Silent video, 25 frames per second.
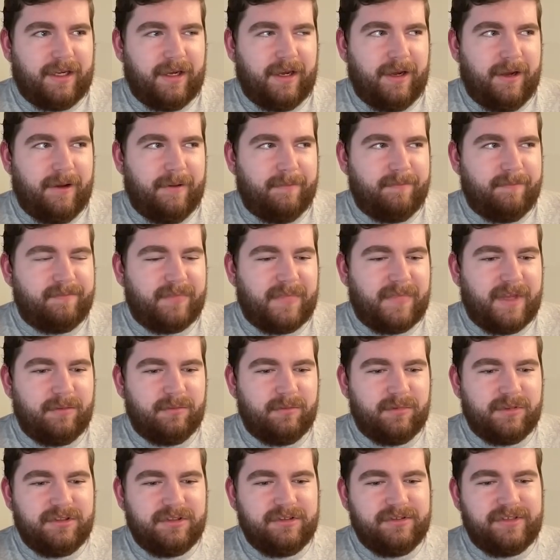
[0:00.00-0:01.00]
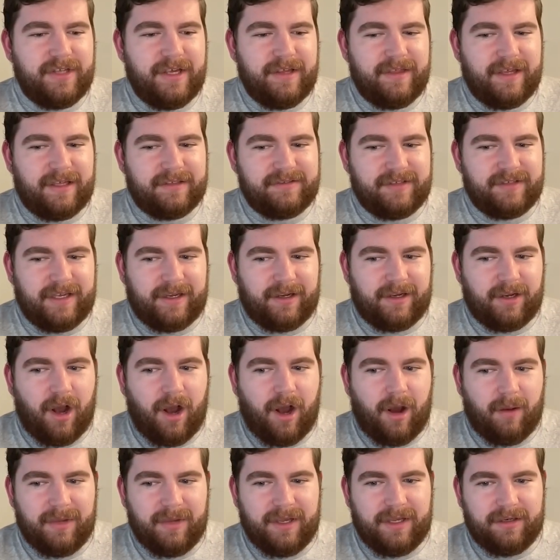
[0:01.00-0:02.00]
a would you say that's like
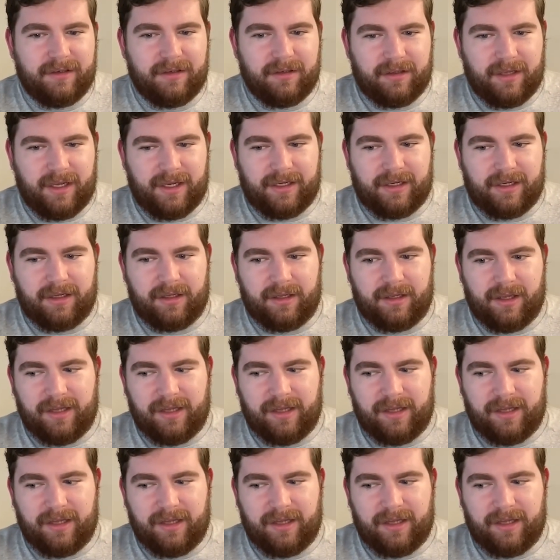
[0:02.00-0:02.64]
common like